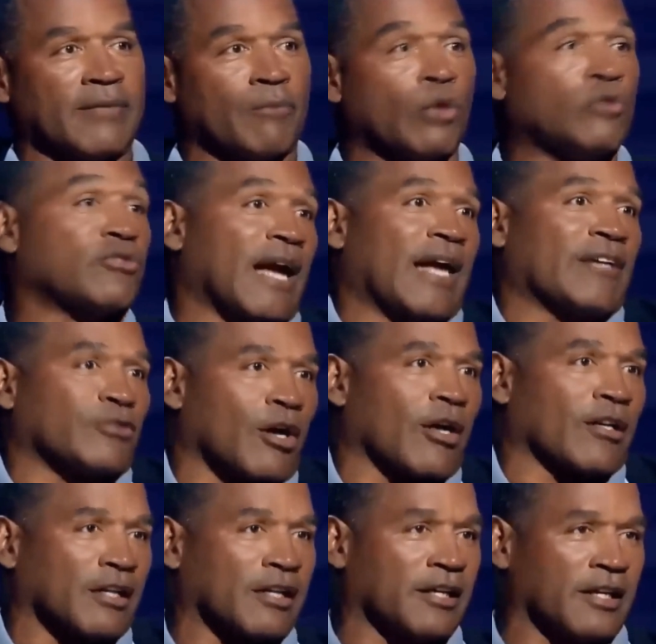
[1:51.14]
to miss a thing.
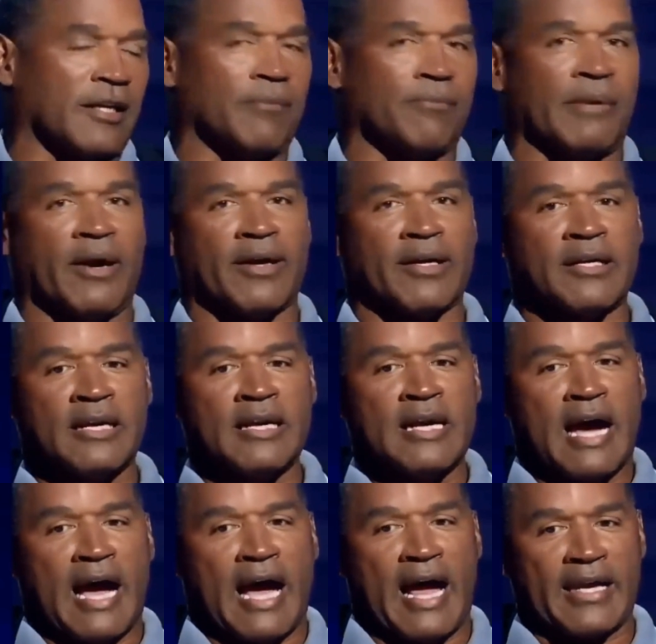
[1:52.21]
Thanks for
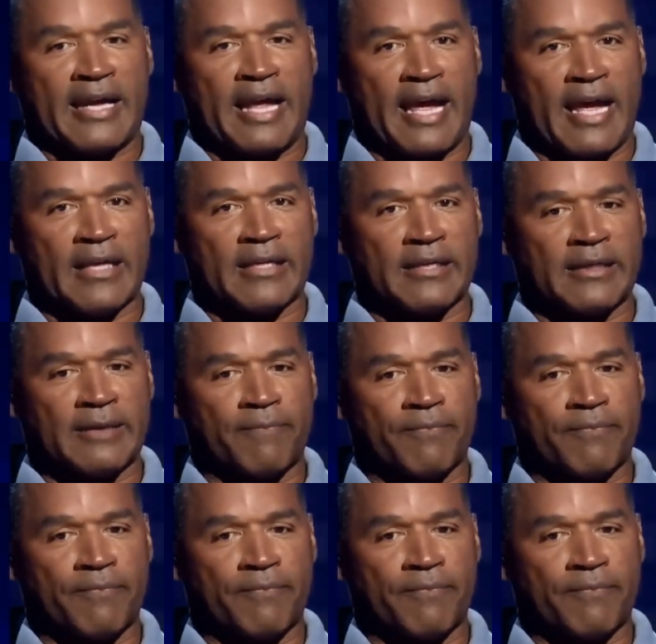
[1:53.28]
stopping by today